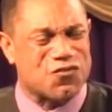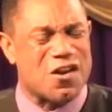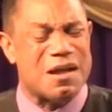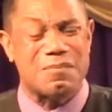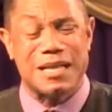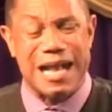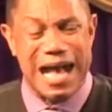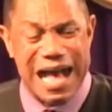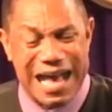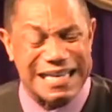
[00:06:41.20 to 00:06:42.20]
from
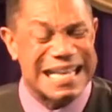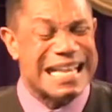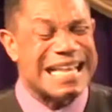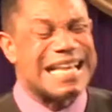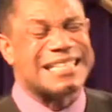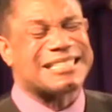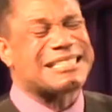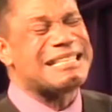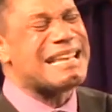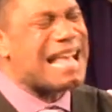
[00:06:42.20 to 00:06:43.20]
God.
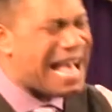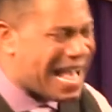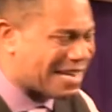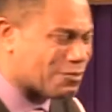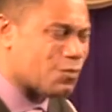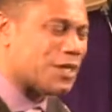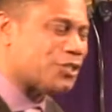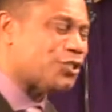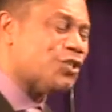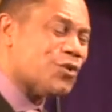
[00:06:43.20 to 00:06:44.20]
It's not
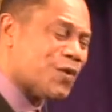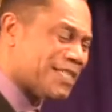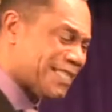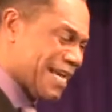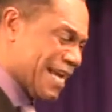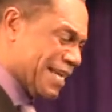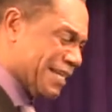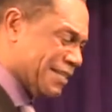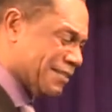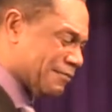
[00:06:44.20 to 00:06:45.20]
what you
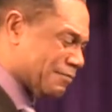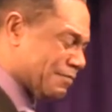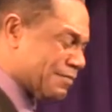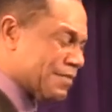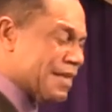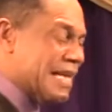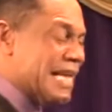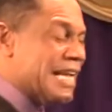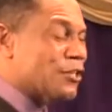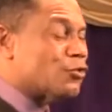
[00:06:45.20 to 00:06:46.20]
attain.
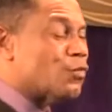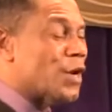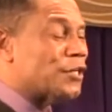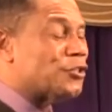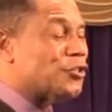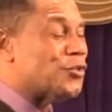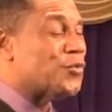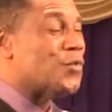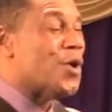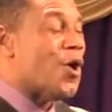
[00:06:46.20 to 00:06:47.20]
It's what
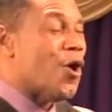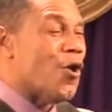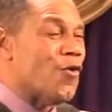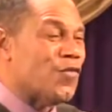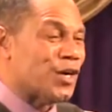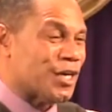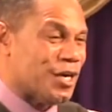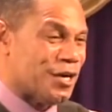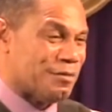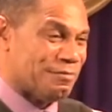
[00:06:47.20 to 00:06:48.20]
you
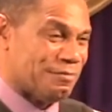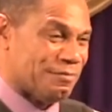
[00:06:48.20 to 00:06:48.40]
overcome.